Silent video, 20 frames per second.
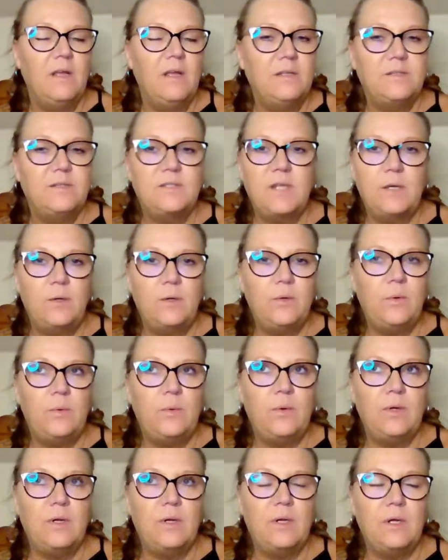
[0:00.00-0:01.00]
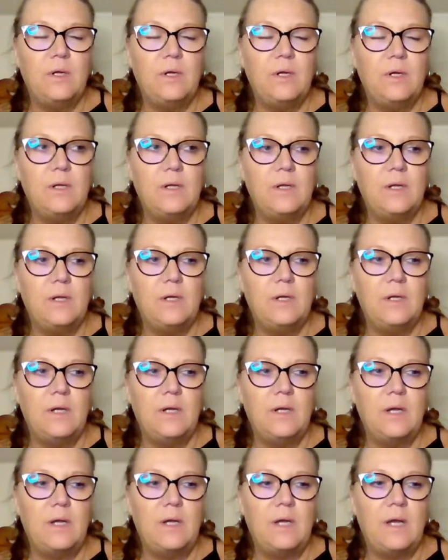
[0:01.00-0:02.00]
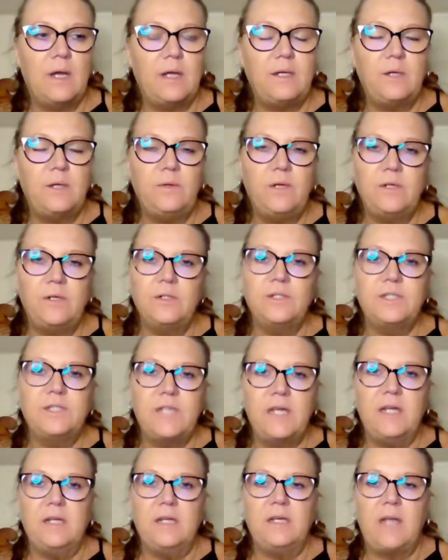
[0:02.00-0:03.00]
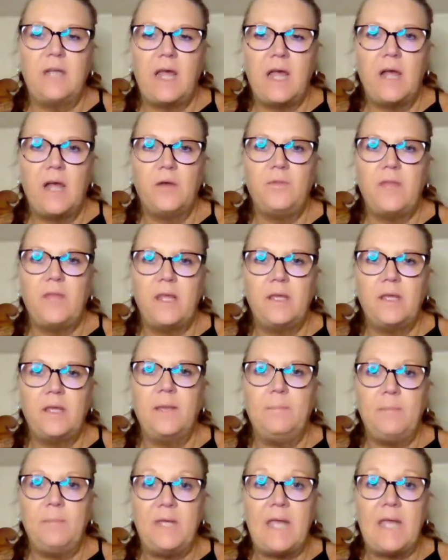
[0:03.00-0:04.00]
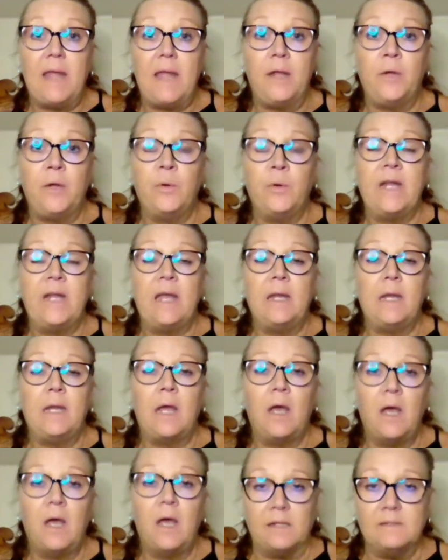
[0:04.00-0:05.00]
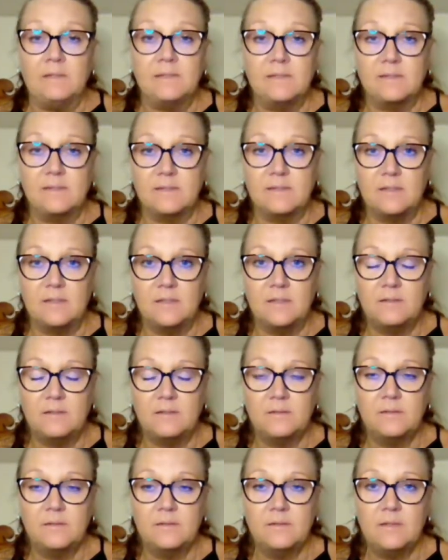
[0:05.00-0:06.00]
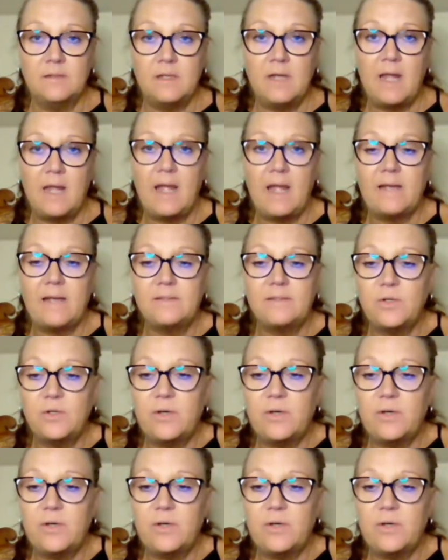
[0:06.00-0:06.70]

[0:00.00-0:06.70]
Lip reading: So I don't understand how they can be angry at us as